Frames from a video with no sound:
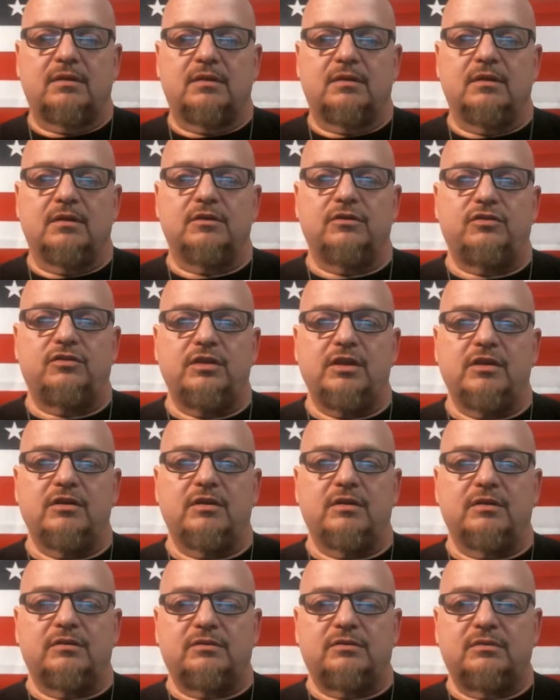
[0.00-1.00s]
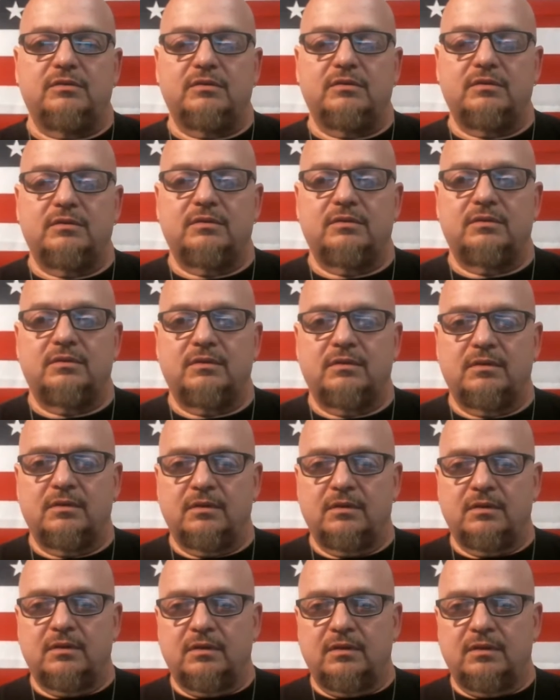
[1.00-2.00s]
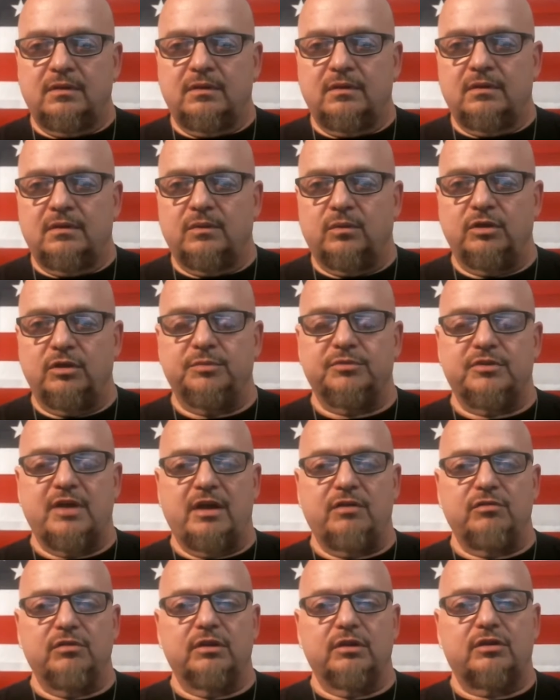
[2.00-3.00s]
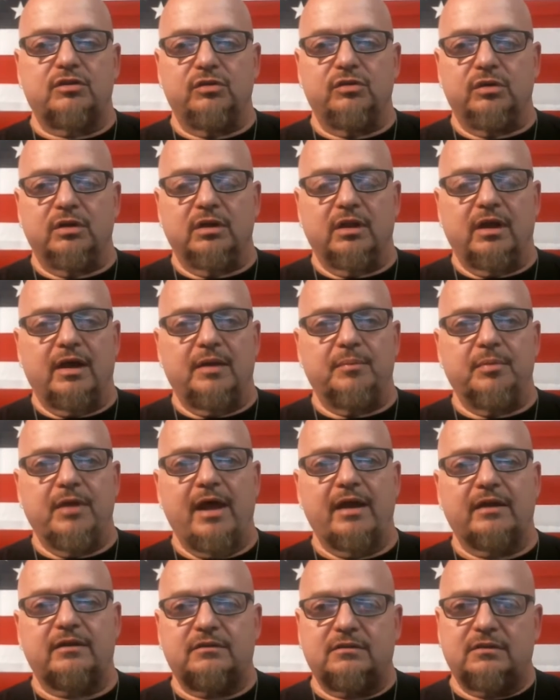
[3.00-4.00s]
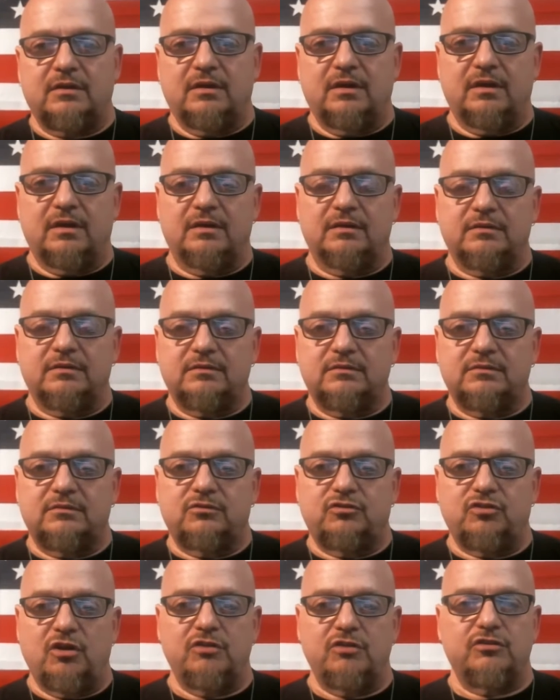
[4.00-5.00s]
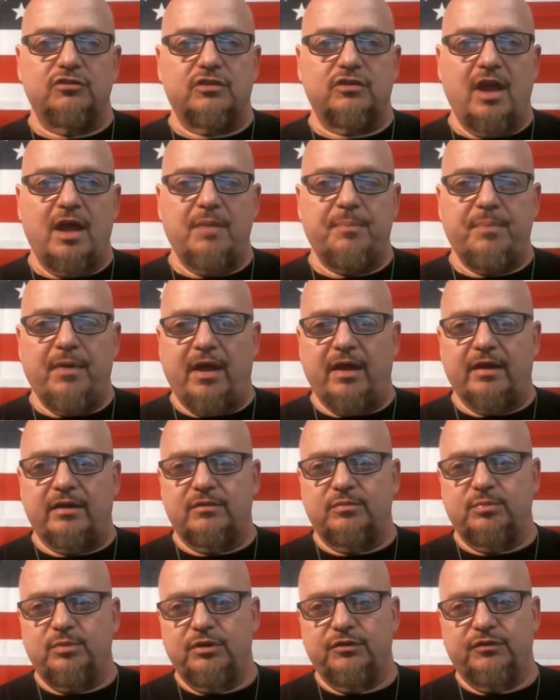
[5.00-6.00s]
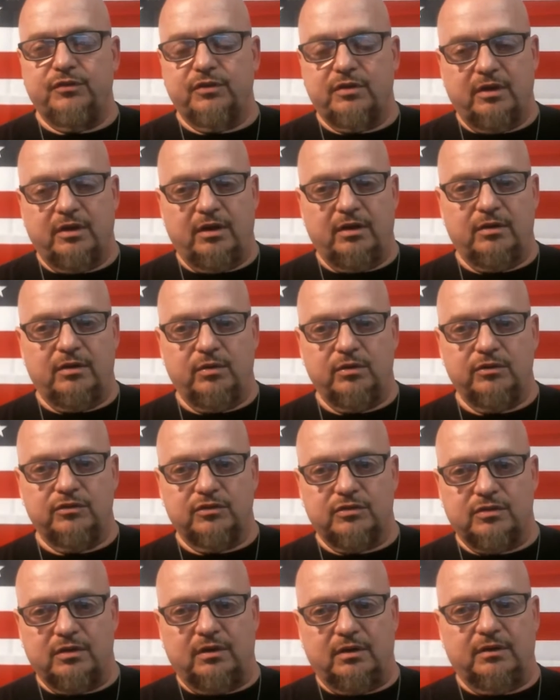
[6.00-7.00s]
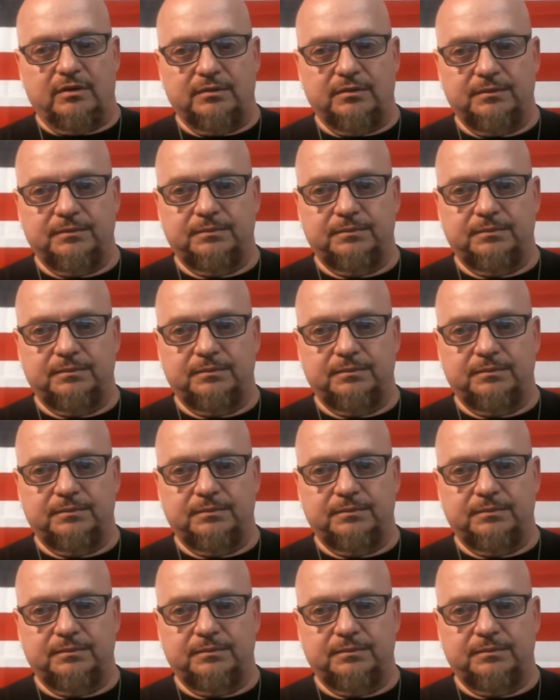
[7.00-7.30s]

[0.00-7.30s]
Good to see you. William's got a really cool black Charger Scat Pack. Beautiful car, gorgeous car.